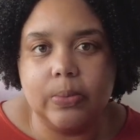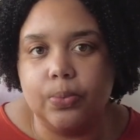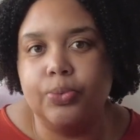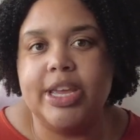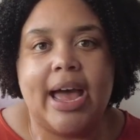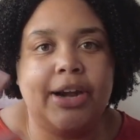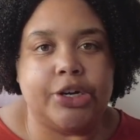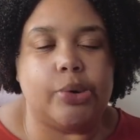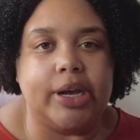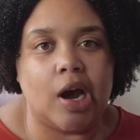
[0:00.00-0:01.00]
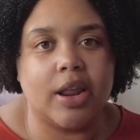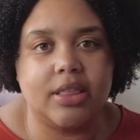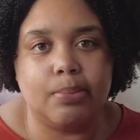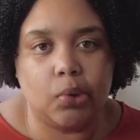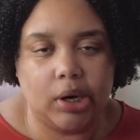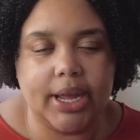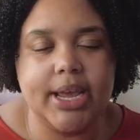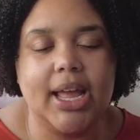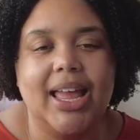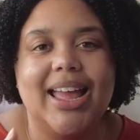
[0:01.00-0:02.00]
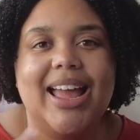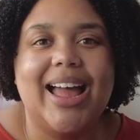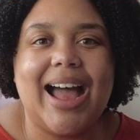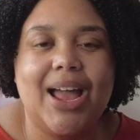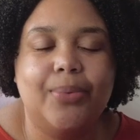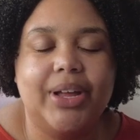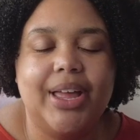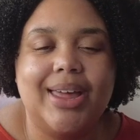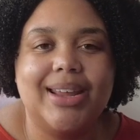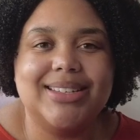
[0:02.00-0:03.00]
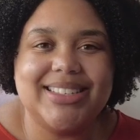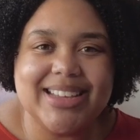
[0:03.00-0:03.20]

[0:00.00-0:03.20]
we had going on in the morning, I would